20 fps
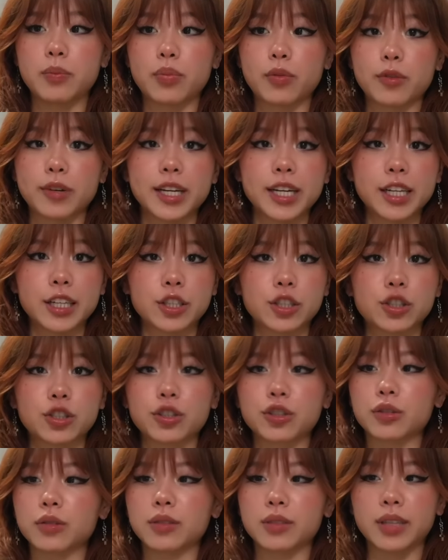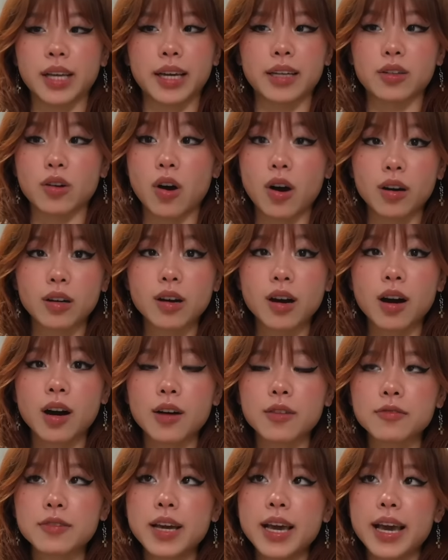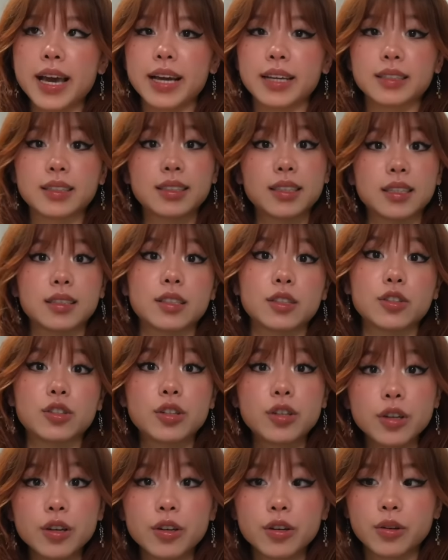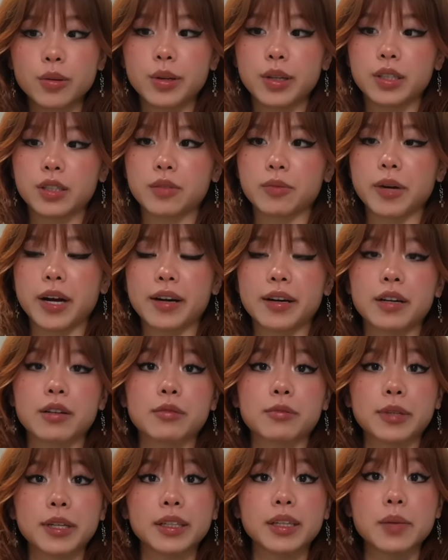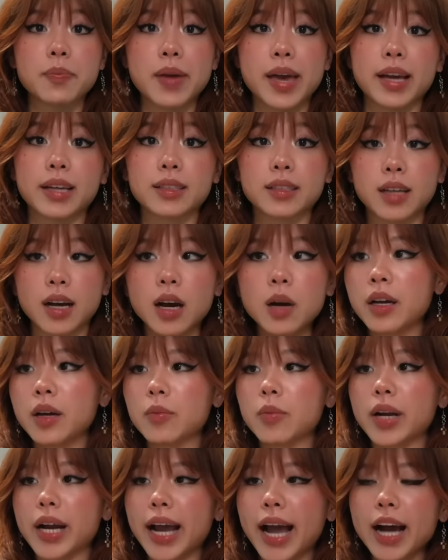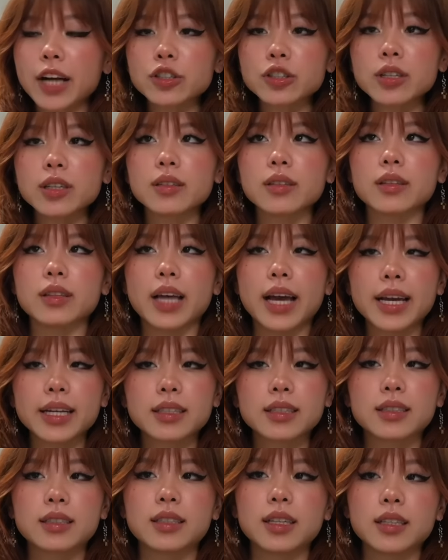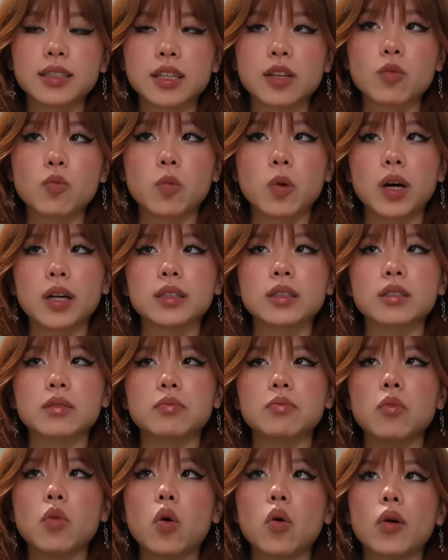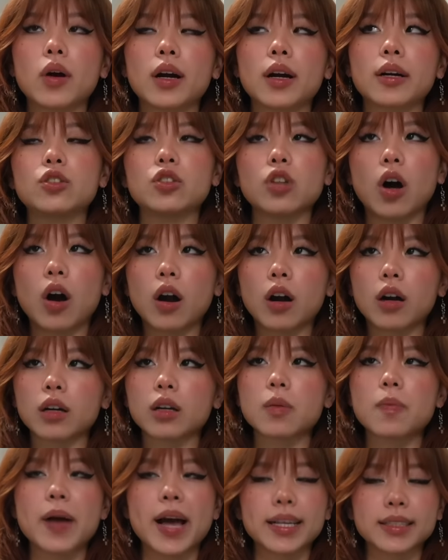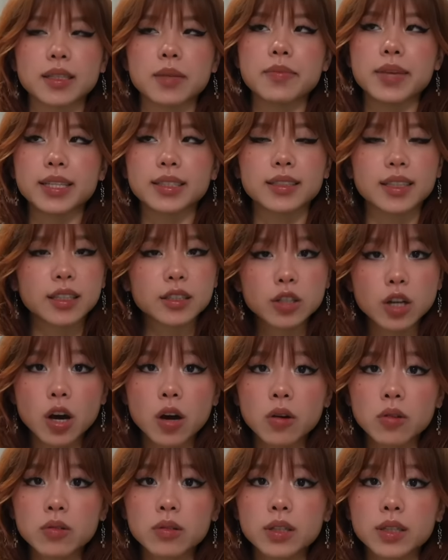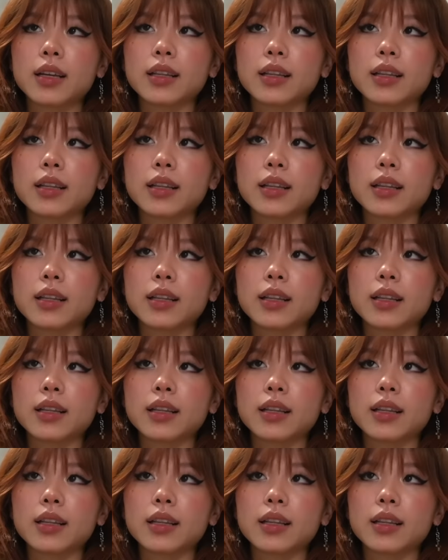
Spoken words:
British like knockoff and season 2 is where it really picks up, but I actually liked season 1's more dark, pessimistic tone.